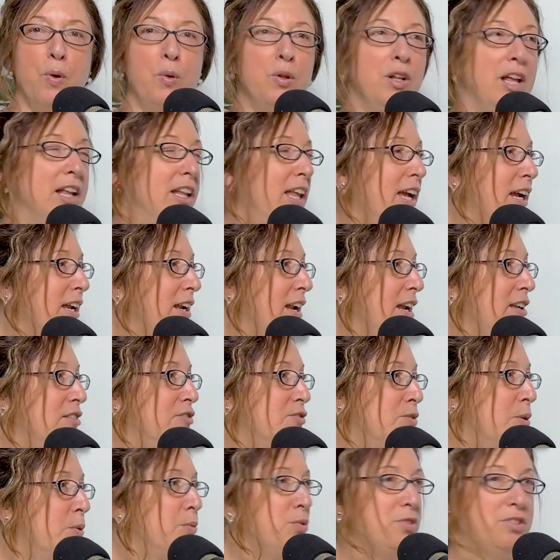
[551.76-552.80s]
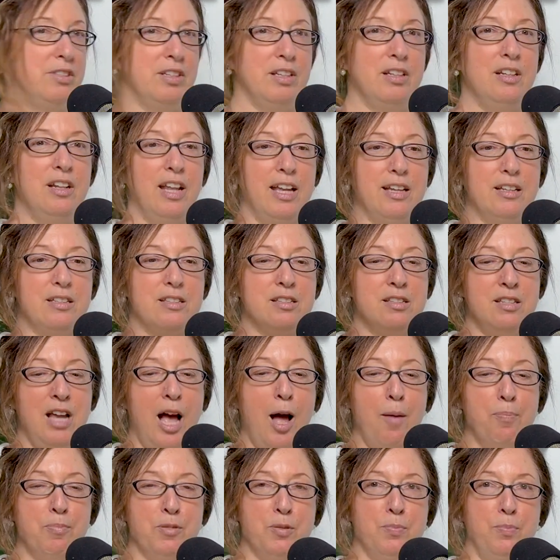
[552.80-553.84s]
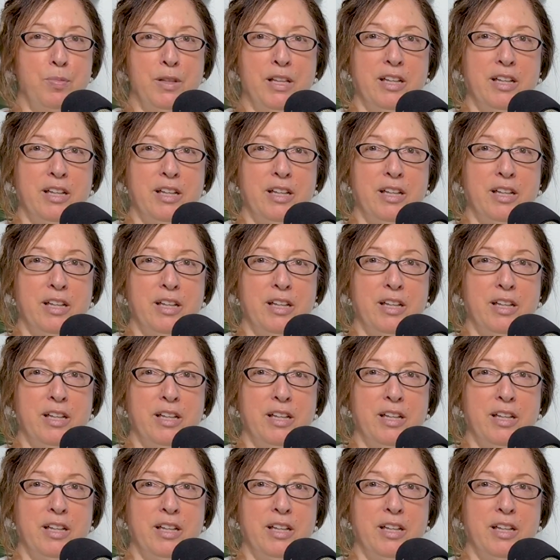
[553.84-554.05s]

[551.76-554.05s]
I like a nice toasted, like top split.